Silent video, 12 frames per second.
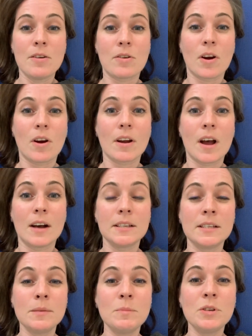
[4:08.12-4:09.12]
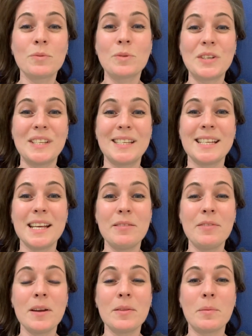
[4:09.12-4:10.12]
are accustomed to
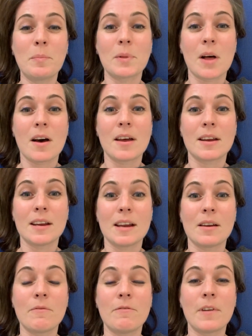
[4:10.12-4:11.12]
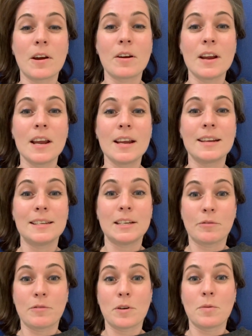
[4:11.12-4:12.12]
receiving the blood in a very
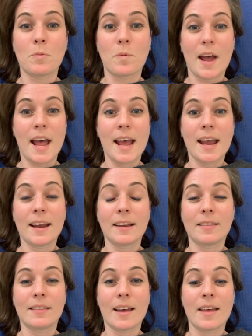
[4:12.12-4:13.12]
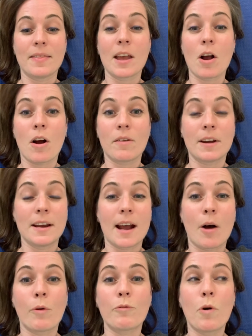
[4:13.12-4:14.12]
different way than they are right
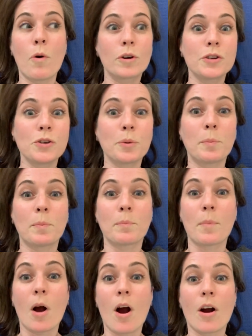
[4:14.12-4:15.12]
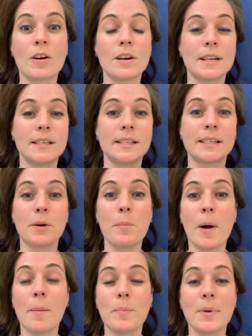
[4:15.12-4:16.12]
now. Of course, your heart is still
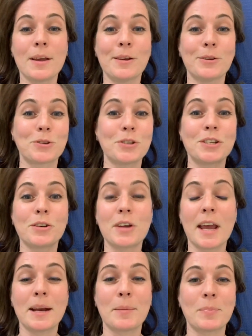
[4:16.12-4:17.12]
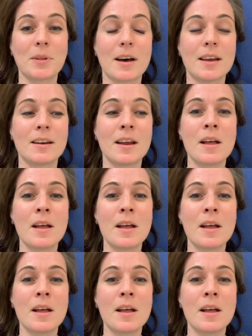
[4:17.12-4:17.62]
pumping, you're still getting blood,